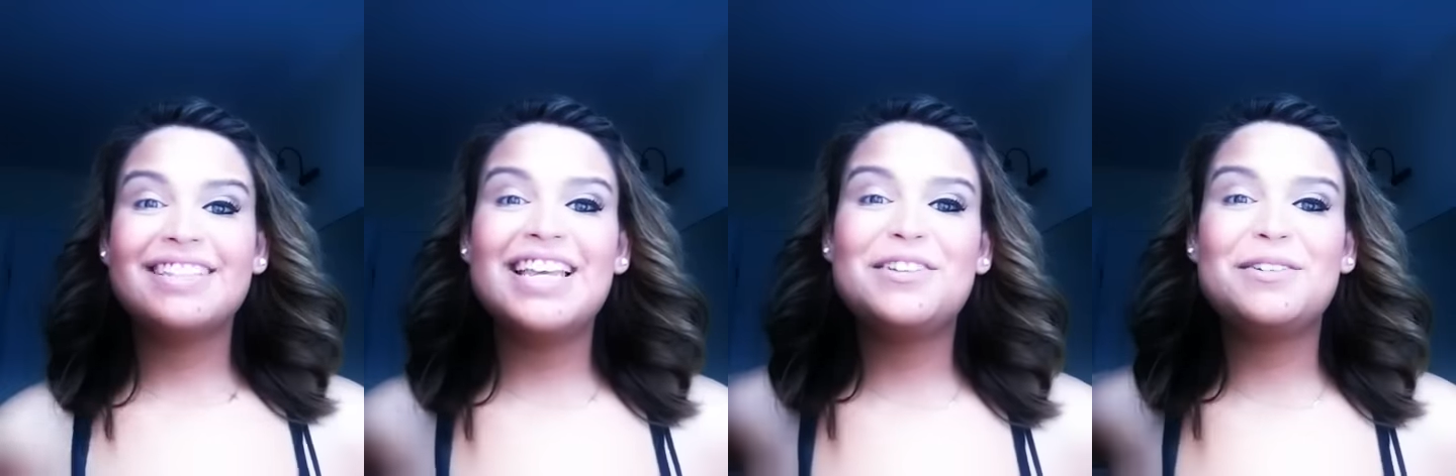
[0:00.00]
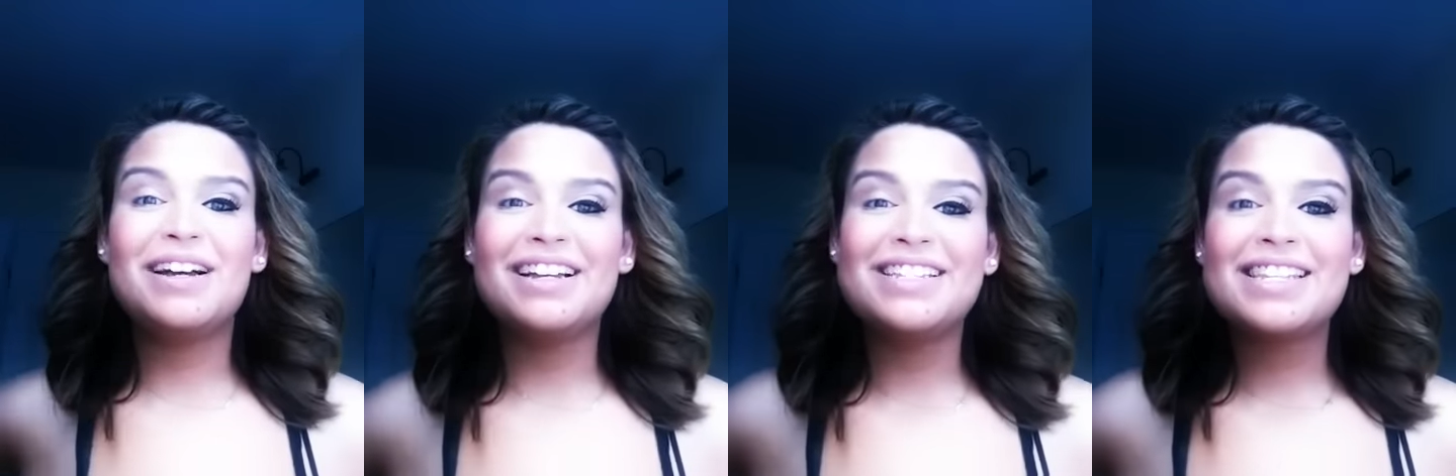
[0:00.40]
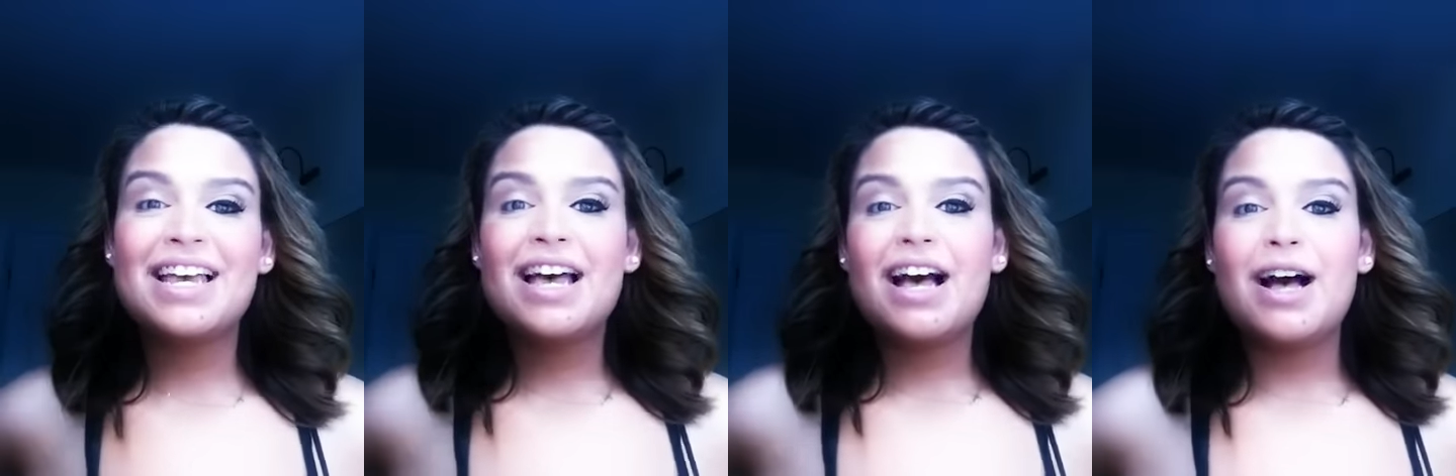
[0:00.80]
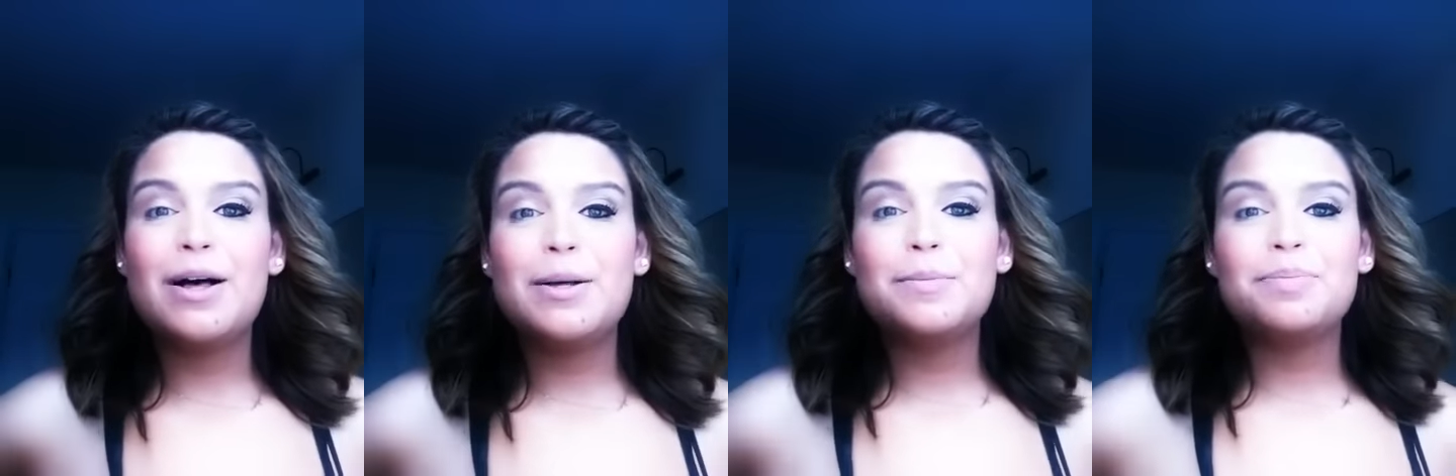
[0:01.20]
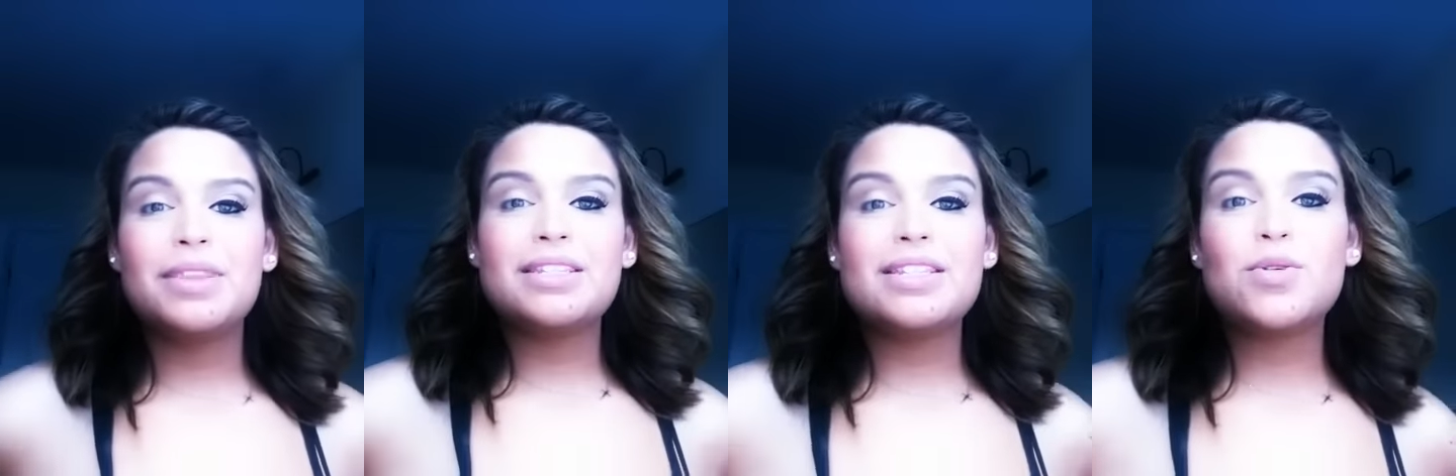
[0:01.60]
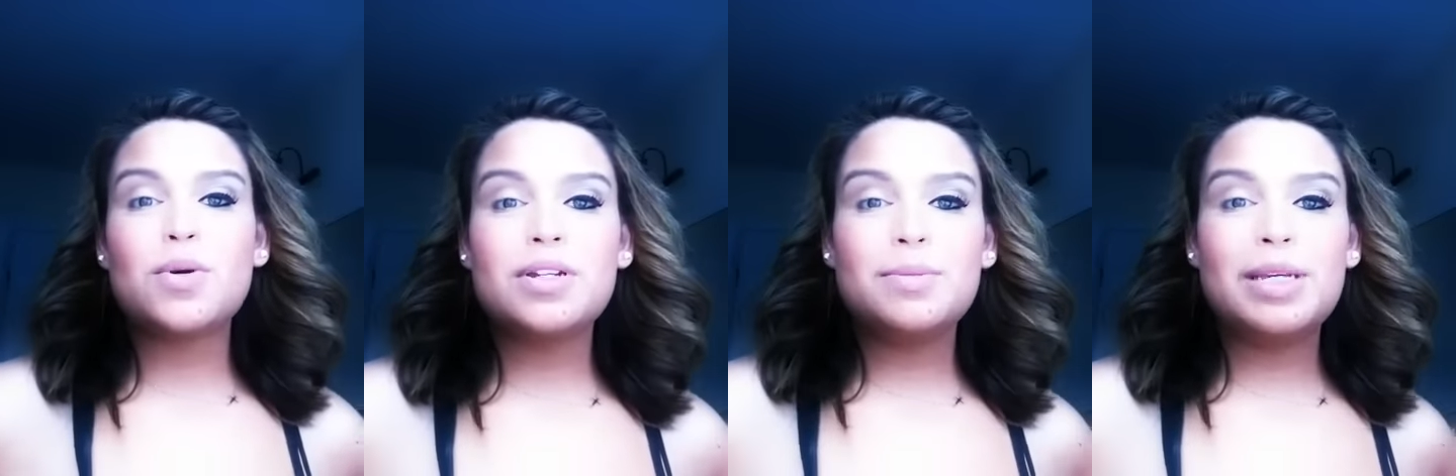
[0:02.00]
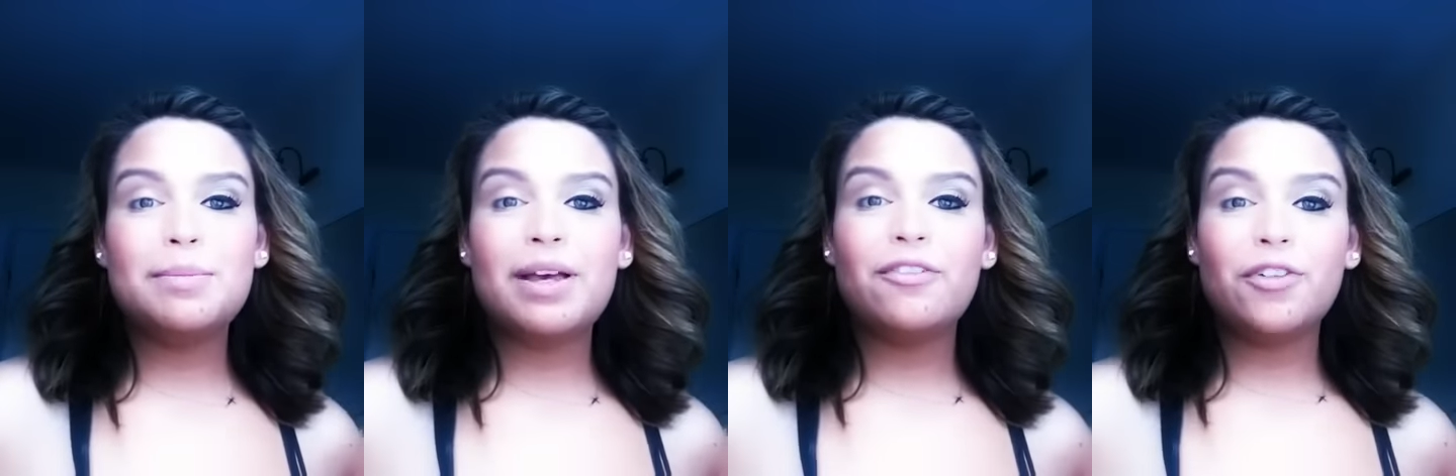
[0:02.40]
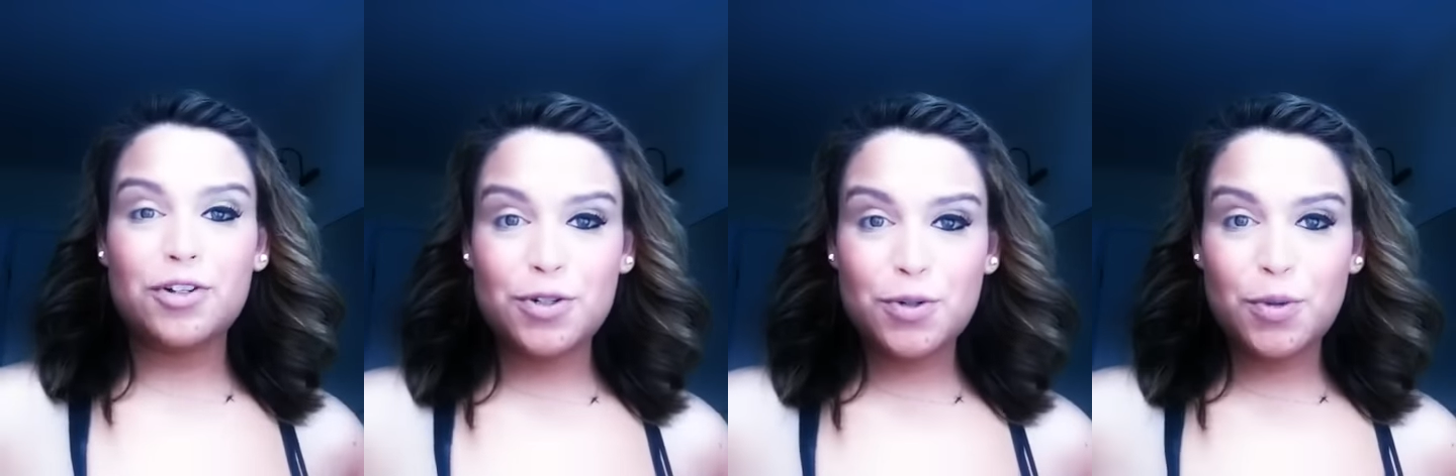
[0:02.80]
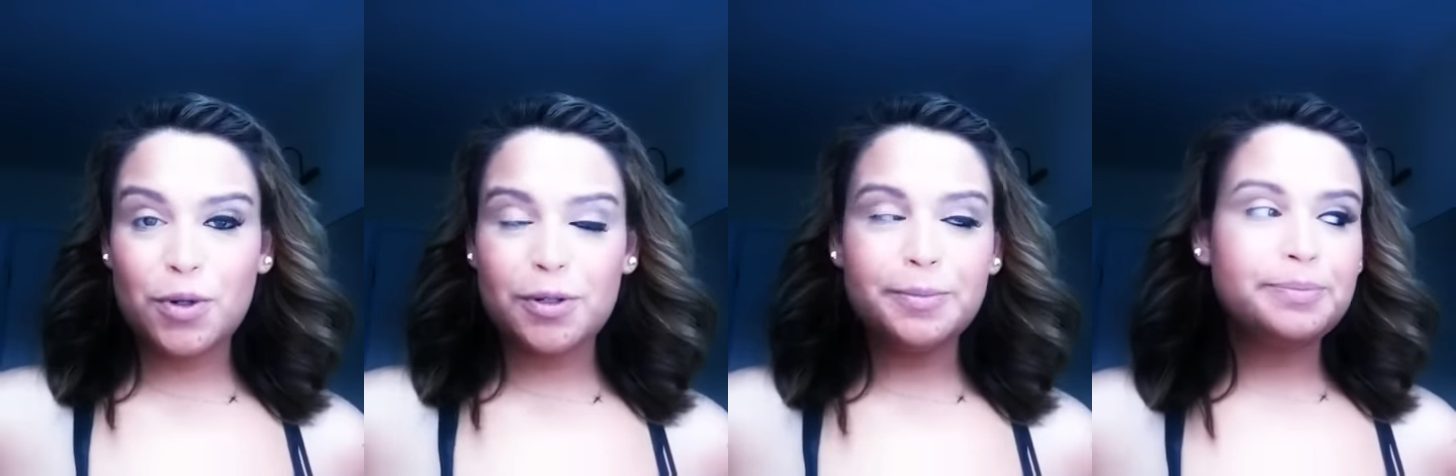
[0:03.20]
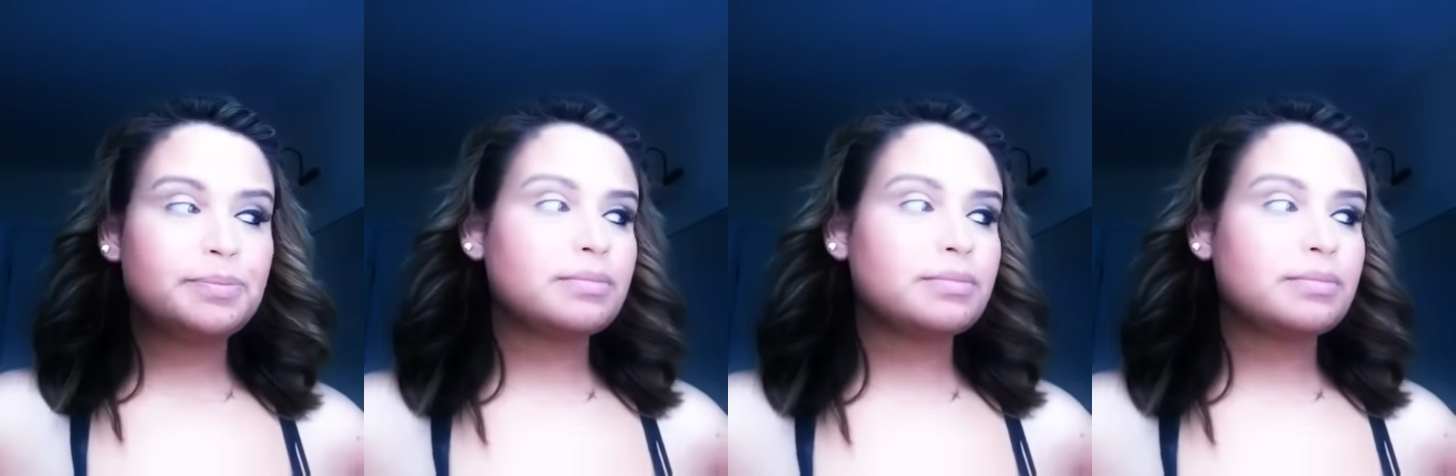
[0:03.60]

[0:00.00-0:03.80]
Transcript: Hey you guys, this is going to be my first tutorial,